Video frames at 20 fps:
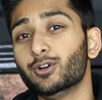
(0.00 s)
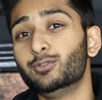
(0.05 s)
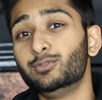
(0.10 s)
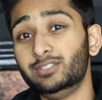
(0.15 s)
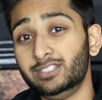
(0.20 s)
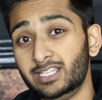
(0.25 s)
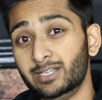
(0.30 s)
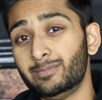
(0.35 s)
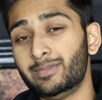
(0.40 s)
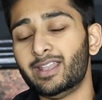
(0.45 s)

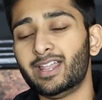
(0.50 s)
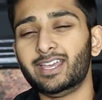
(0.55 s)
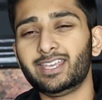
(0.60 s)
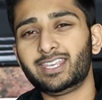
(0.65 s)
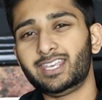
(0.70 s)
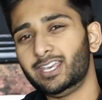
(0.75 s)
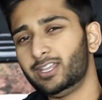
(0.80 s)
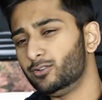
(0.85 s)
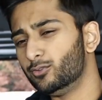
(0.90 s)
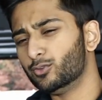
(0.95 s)
own demon eye
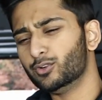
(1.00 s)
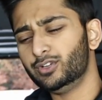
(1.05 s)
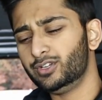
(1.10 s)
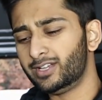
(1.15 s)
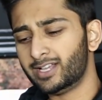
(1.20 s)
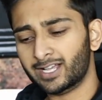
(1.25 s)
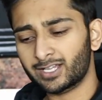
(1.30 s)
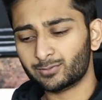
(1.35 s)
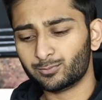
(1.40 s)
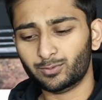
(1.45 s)
kit, or you
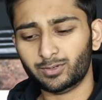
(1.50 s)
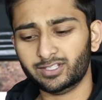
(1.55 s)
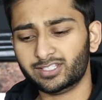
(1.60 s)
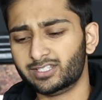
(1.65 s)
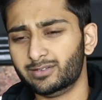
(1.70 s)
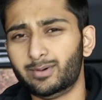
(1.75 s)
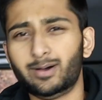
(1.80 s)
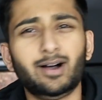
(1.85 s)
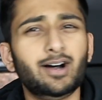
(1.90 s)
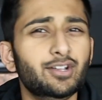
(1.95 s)
guys want
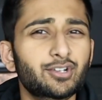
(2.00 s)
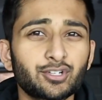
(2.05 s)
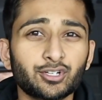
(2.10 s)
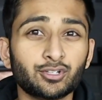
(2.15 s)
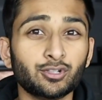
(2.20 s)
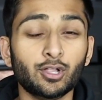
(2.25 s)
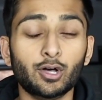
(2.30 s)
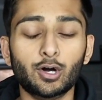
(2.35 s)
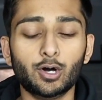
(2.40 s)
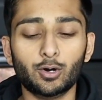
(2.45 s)
some
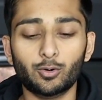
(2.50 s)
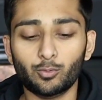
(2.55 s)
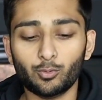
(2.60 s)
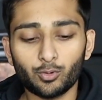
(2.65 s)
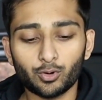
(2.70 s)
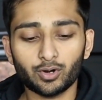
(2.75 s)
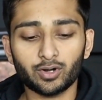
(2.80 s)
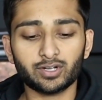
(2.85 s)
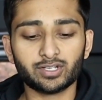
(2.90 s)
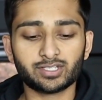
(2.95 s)
underglow
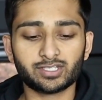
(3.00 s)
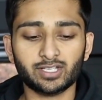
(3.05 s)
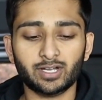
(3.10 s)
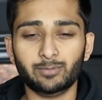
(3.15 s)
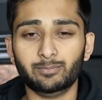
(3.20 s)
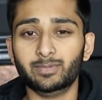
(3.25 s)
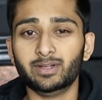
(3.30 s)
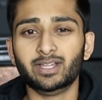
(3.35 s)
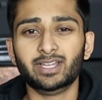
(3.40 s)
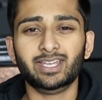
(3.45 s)
or
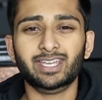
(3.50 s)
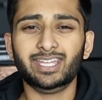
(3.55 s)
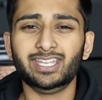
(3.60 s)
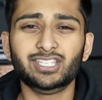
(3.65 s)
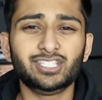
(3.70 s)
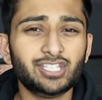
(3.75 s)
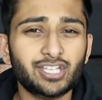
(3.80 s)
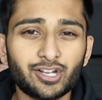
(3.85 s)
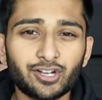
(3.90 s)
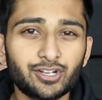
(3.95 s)
some
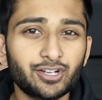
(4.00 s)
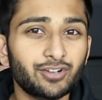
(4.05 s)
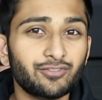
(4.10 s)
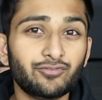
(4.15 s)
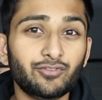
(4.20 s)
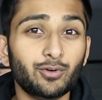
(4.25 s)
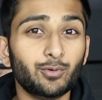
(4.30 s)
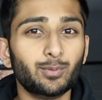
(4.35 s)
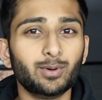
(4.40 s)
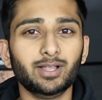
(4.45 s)
interior
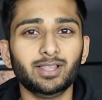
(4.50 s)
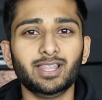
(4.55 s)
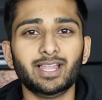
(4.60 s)
footwell